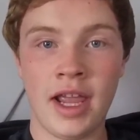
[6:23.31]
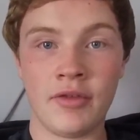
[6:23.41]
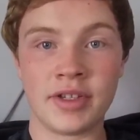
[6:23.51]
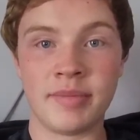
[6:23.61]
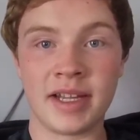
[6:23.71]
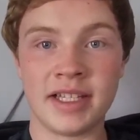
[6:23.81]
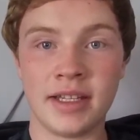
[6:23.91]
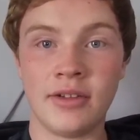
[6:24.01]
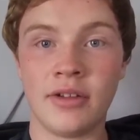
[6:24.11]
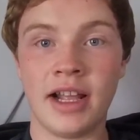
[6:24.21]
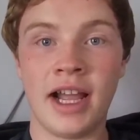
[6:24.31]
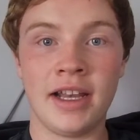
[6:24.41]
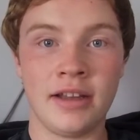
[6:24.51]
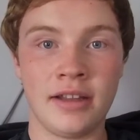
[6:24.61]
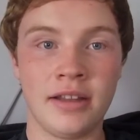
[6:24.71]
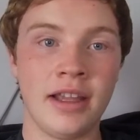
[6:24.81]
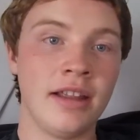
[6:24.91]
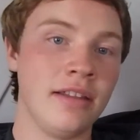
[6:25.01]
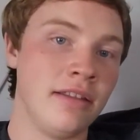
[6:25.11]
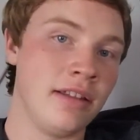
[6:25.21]
and respecting the Aina and
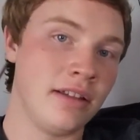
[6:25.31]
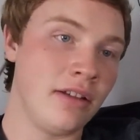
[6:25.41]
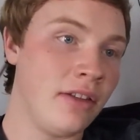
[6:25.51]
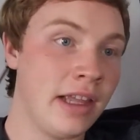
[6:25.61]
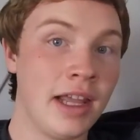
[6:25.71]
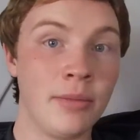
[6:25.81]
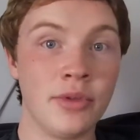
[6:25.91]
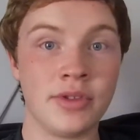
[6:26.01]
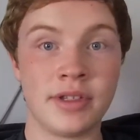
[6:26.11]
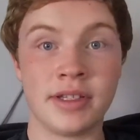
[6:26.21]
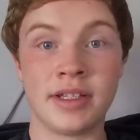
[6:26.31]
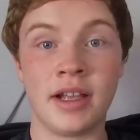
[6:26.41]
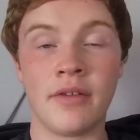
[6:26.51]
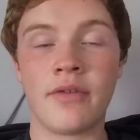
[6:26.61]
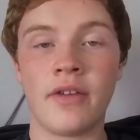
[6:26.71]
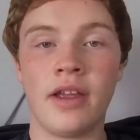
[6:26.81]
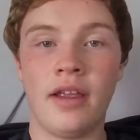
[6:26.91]
the all the animals and stuff.